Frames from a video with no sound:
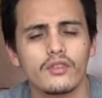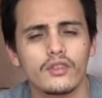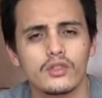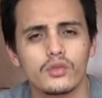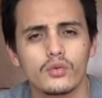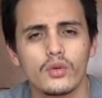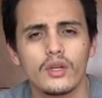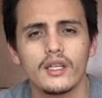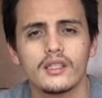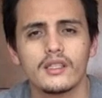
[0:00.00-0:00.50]

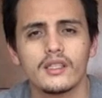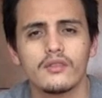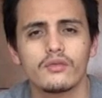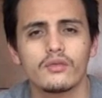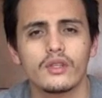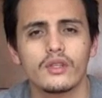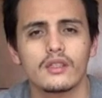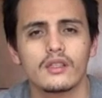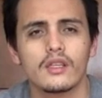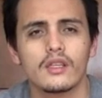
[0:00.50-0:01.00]
It's really
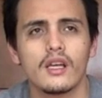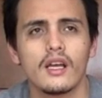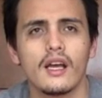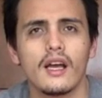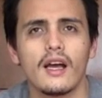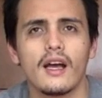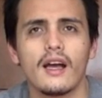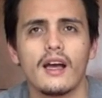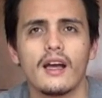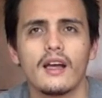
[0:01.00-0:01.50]
different.
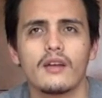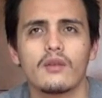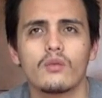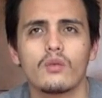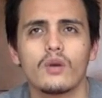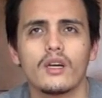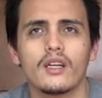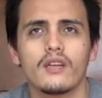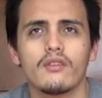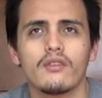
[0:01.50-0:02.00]
And
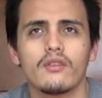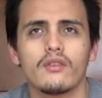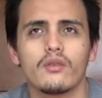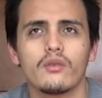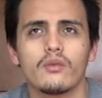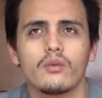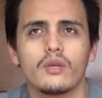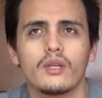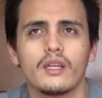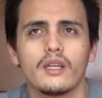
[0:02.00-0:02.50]
what if
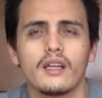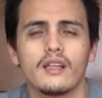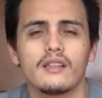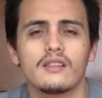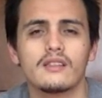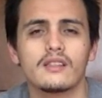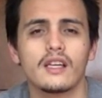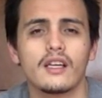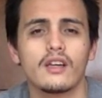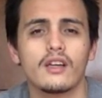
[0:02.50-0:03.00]
we,
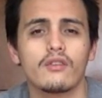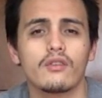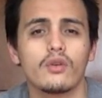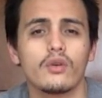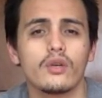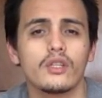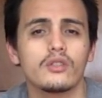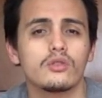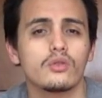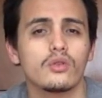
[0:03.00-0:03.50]
instead of
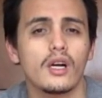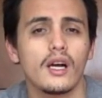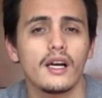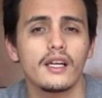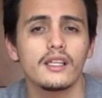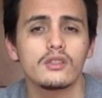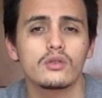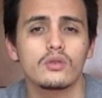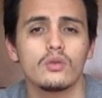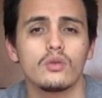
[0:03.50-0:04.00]
going to
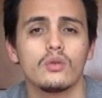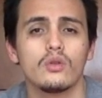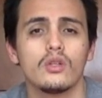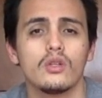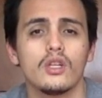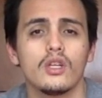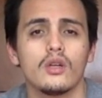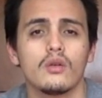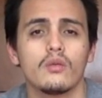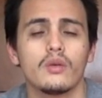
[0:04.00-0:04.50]
high school,
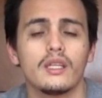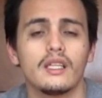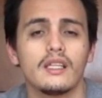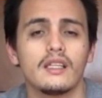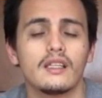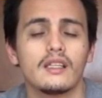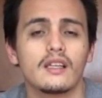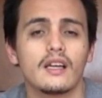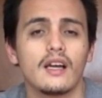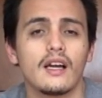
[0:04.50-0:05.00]
we
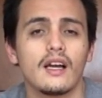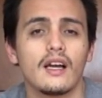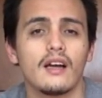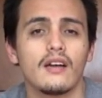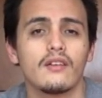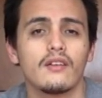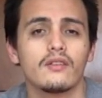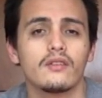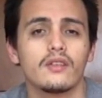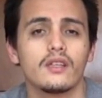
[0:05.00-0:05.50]
didn't
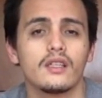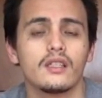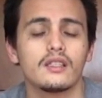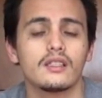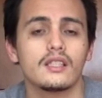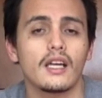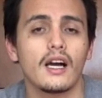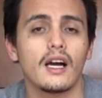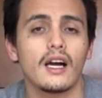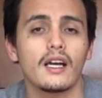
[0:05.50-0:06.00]
have
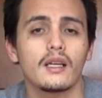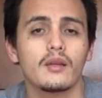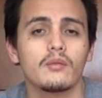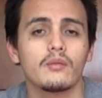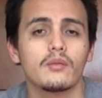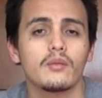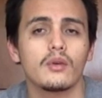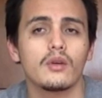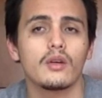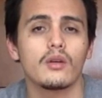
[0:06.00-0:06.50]

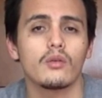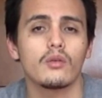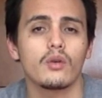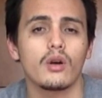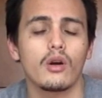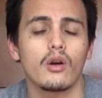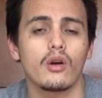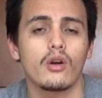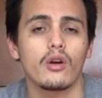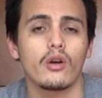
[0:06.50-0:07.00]
time,
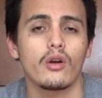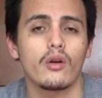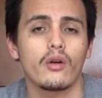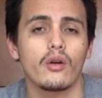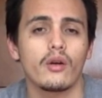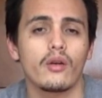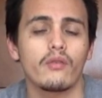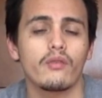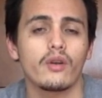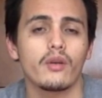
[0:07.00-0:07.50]
or
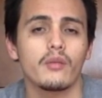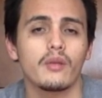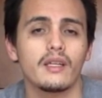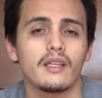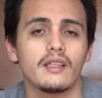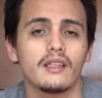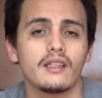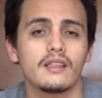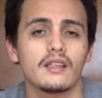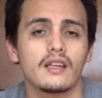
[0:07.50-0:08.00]
our
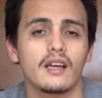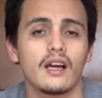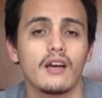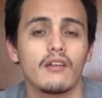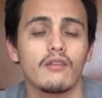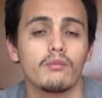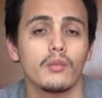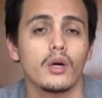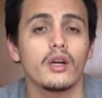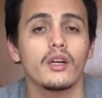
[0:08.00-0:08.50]
family didn't
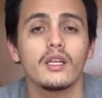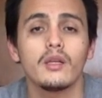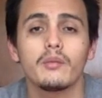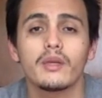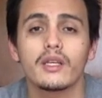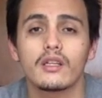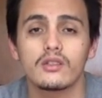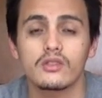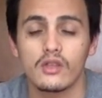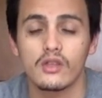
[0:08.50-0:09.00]
have money,
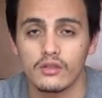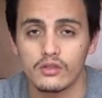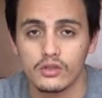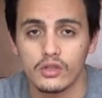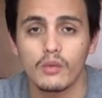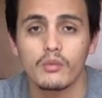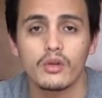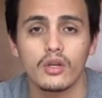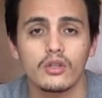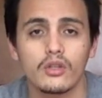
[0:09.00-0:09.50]
because in
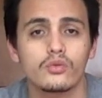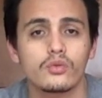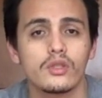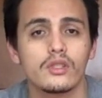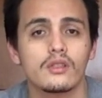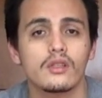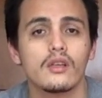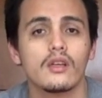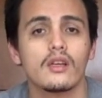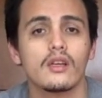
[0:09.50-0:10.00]
some
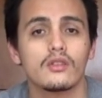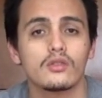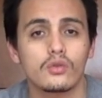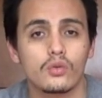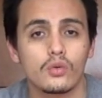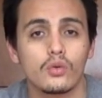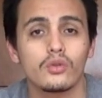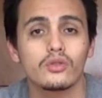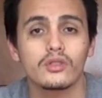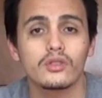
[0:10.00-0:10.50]
countries
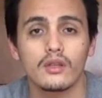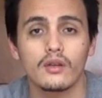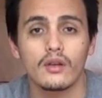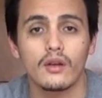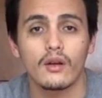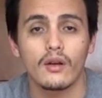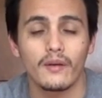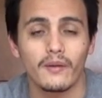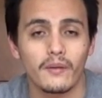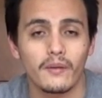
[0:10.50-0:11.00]
schools
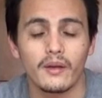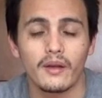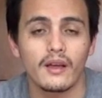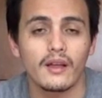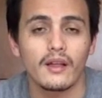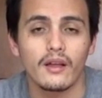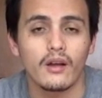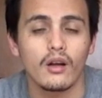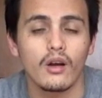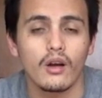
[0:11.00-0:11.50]

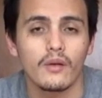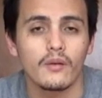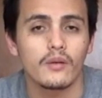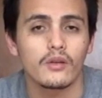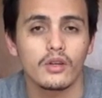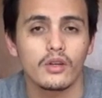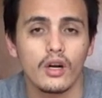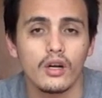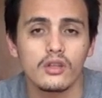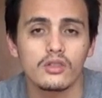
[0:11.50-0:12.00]

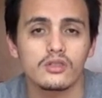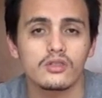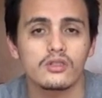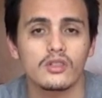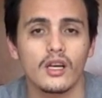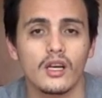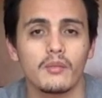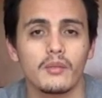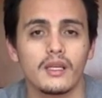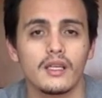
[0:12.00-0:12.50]

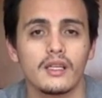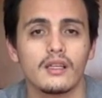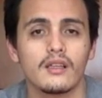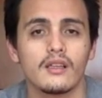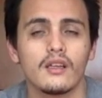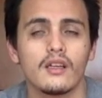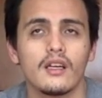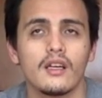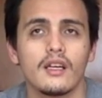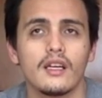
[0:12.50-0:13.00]
cost. I mean,
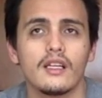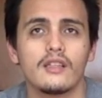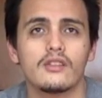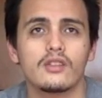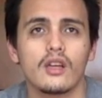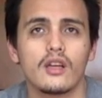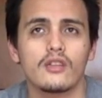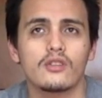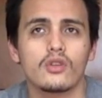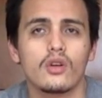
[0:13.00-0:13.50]

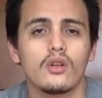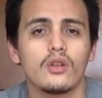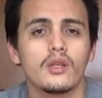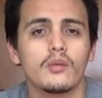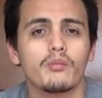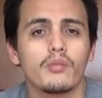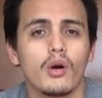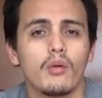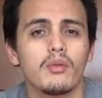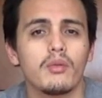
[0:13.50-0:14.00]
it's
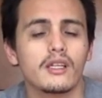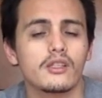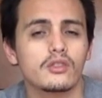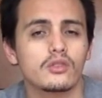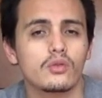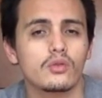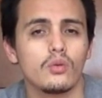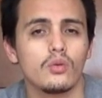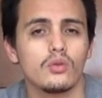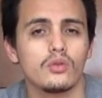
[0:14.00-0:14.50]
only public
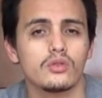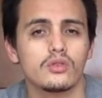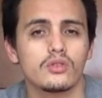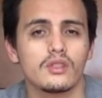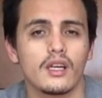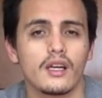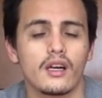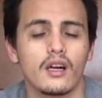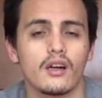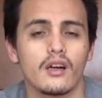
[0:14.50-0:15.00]
schools
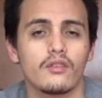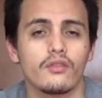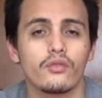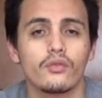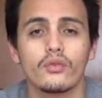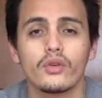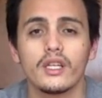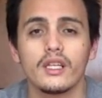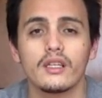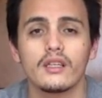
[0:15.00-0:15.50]
that are
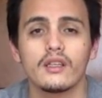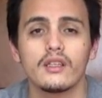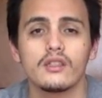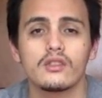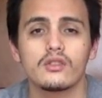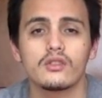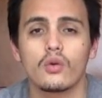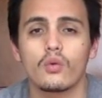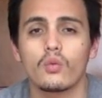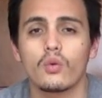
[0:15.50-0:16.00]
free.
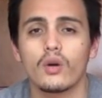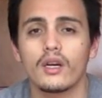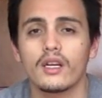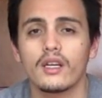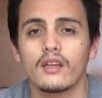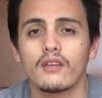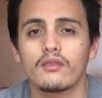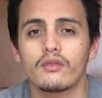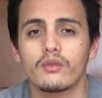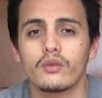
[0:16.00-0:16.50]
So what
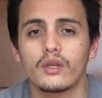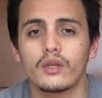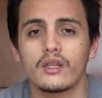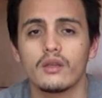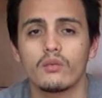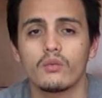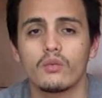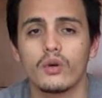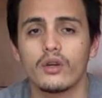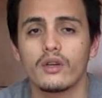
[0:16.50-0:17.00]
if
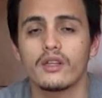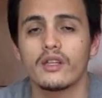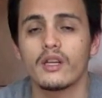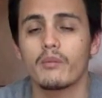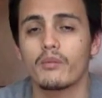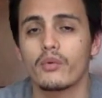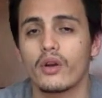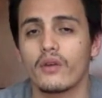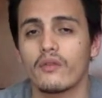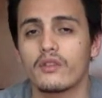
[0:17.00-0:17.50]
we were in a
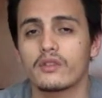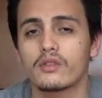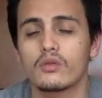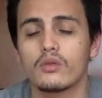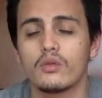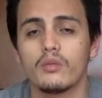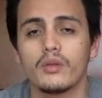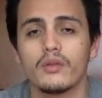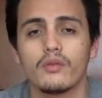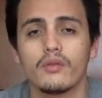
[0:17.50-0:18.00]
private
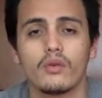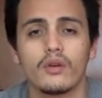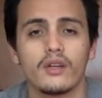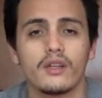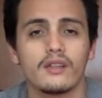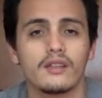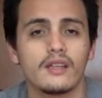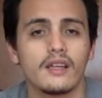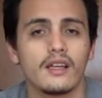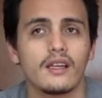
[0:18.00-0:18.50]
school before,
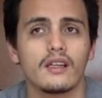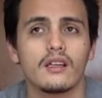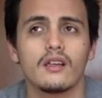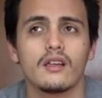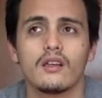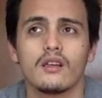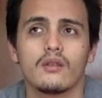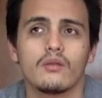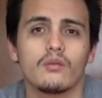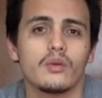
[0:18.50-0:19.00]
and then
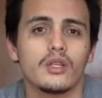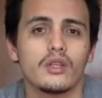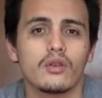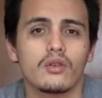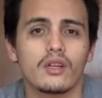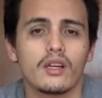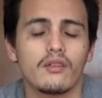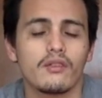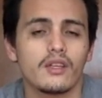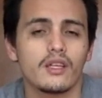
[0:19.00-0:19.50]
we
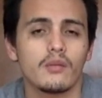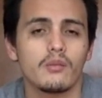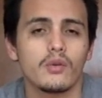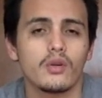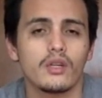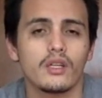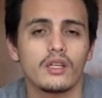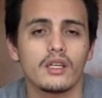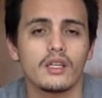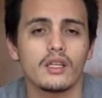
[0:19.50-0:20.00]
don't have any
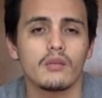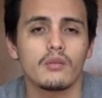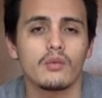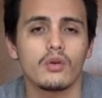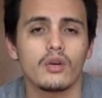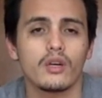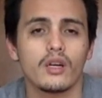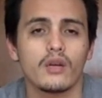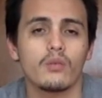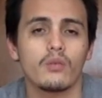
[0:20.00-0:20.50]
money
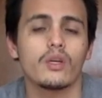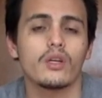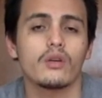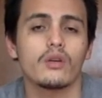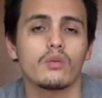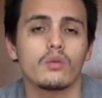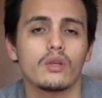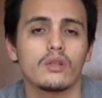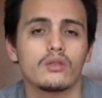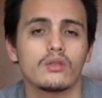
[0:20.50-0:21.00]
anymore, and we
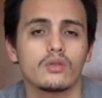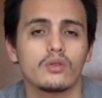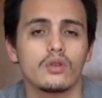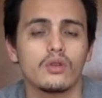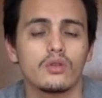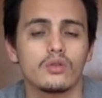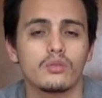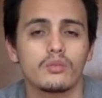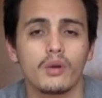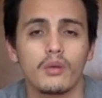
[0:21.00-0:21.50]
don't want to
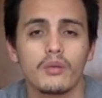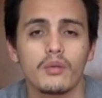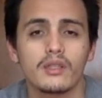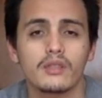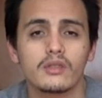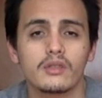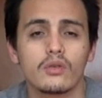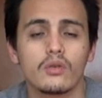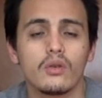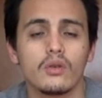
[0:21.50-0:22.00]
go to public
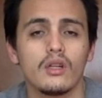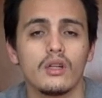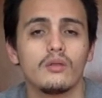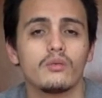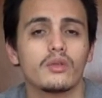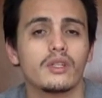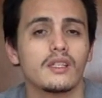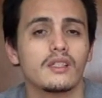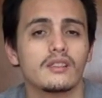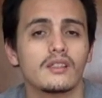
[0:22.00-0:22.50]
school, and
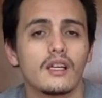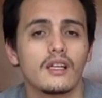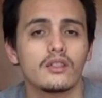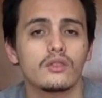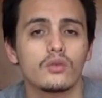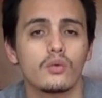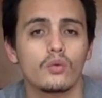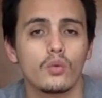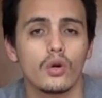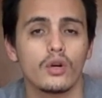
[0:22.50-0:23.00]
we decide
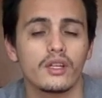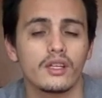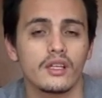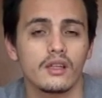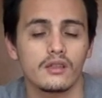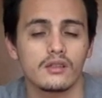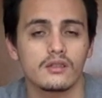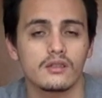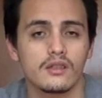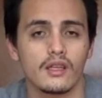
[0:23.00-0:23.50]
to work
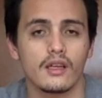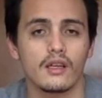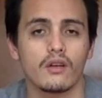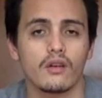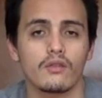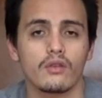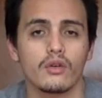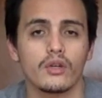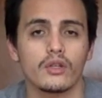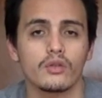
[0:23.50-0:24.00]
instead
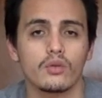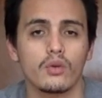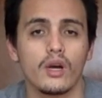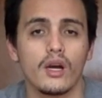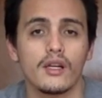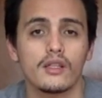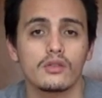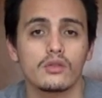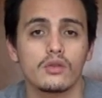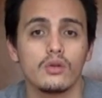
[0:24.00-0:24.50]
of going to
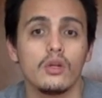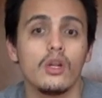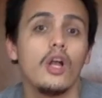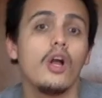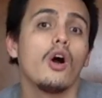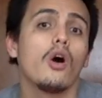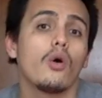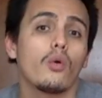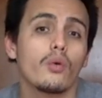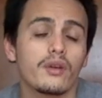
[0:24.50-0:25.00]
high school,
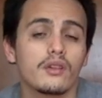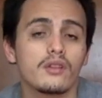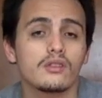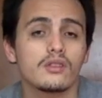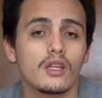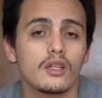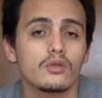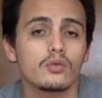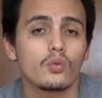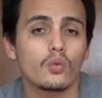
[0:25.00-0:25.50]
or we
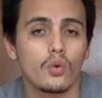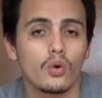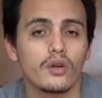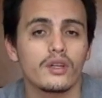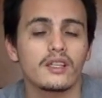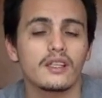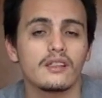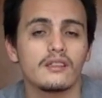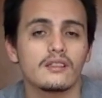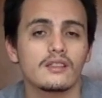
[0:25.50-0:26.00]
decide to
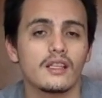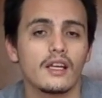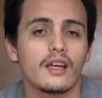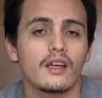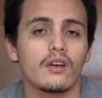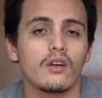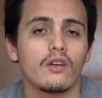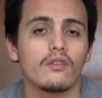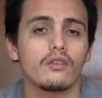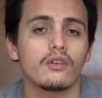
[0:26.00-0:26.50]
work instead
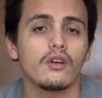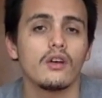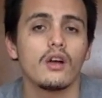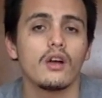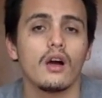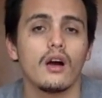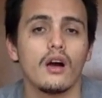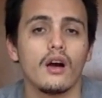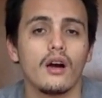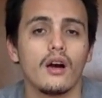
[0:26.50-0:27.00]
of
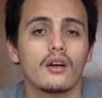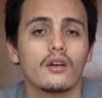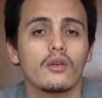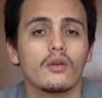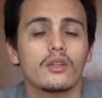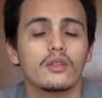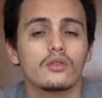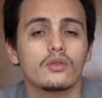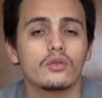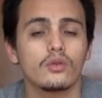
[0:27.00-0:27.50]

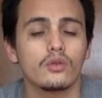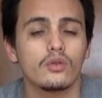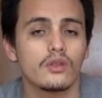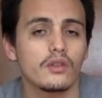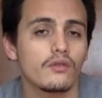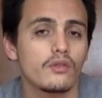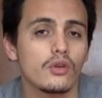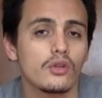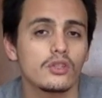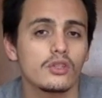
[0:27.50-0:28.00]
going to
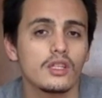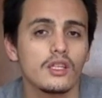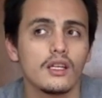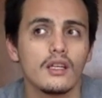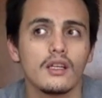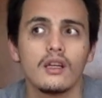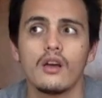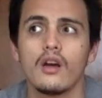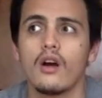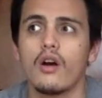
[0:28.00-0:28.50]

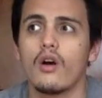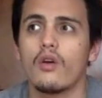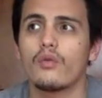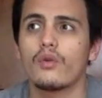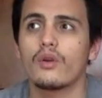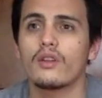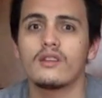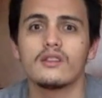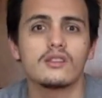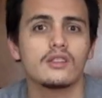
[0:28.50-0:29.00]
university, or
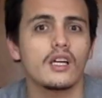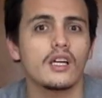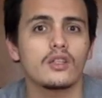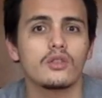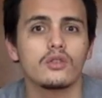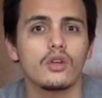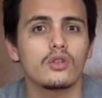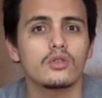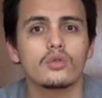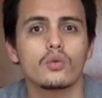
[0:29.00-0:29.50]
we decide
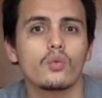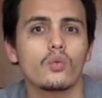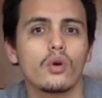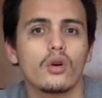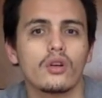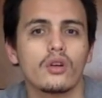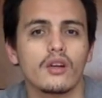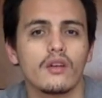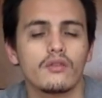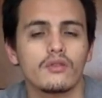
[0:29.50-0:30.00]
not to
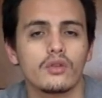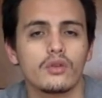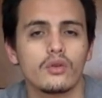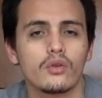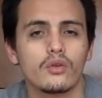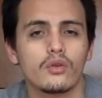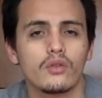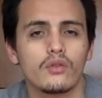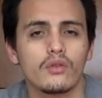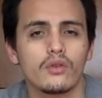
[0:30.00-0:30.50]
work after
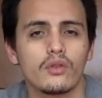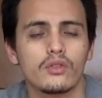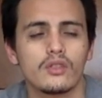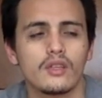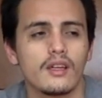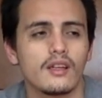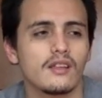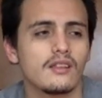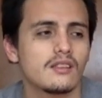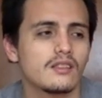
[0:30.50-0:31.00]

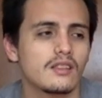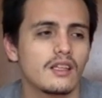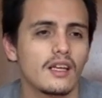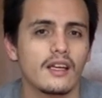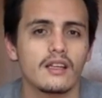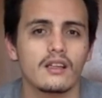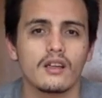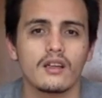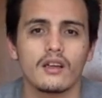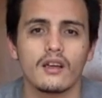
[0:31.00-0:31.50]
university,
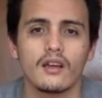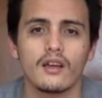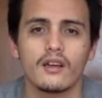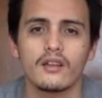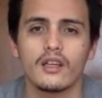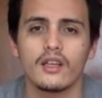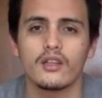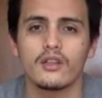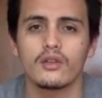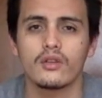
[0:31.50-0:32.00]
instead
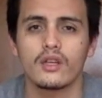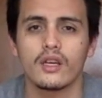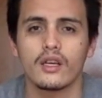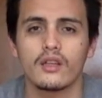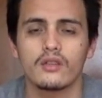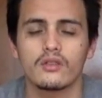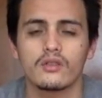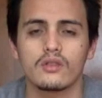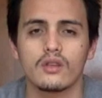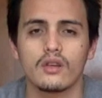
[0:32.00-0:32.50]

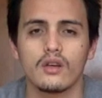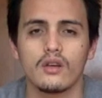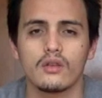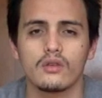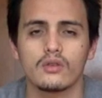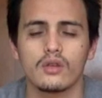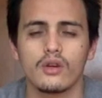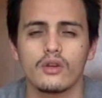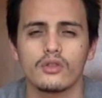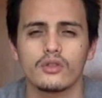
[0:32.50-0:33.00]
educate
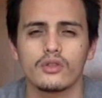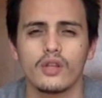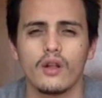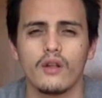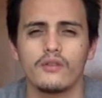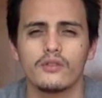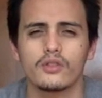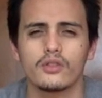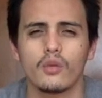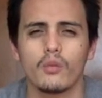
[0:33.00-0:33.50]

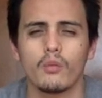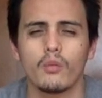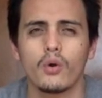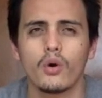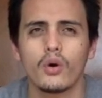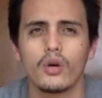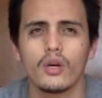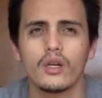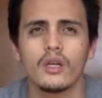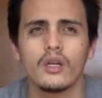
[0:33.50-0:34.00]
ourselves some
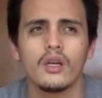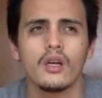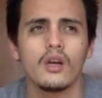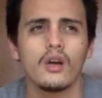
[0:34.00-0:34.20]
more?